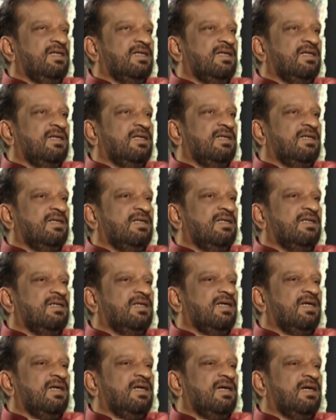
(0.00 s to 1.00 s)

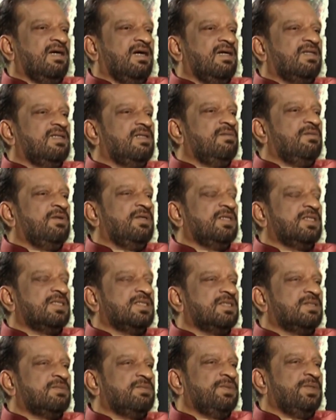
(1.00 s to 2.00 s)
other
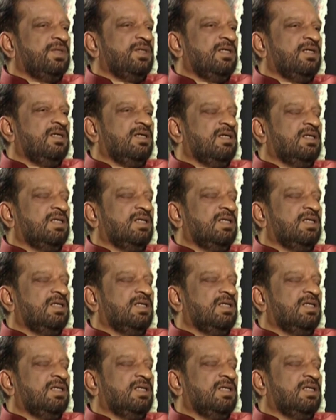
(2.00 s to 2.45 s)
was for